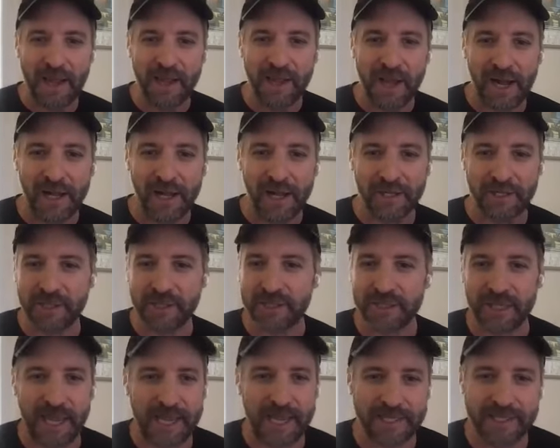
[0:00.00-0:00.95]
then kind of
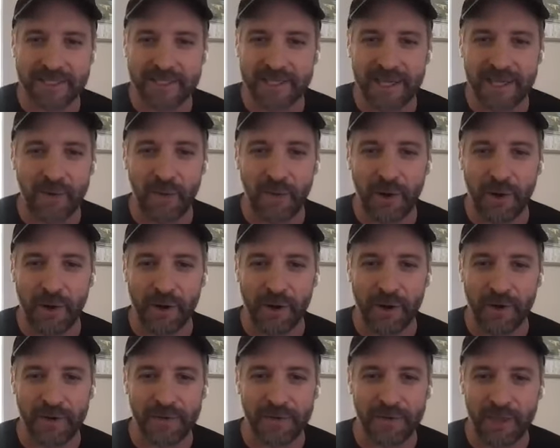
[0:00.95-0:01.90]
just like see
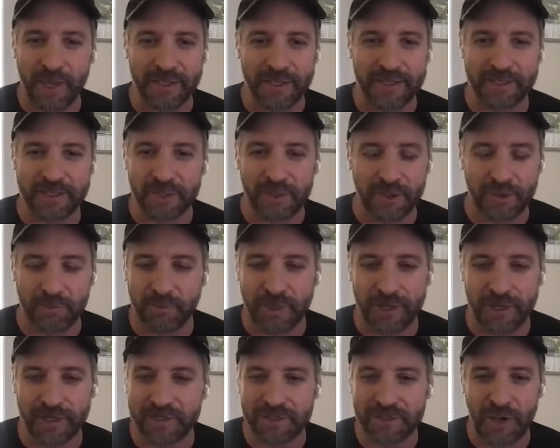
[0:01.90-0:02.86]
where things took
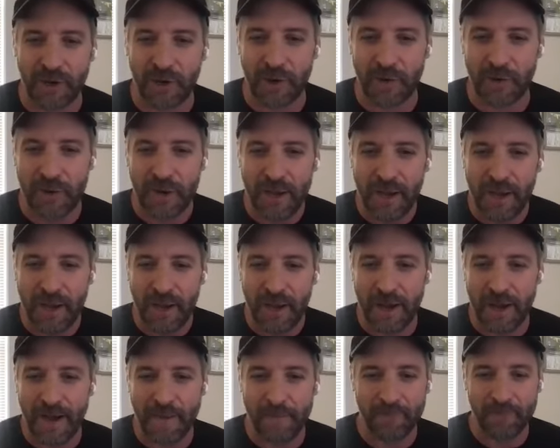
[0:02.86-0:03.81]
me. So
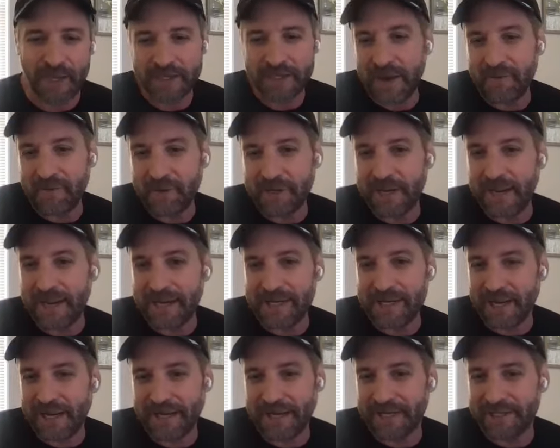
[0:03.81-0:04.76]
because every day
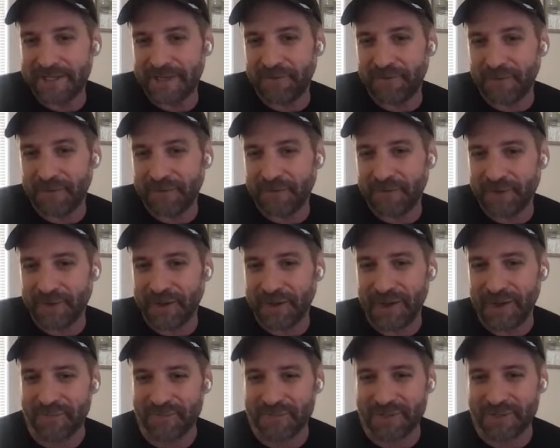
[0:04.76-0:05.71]
is kind of different for them.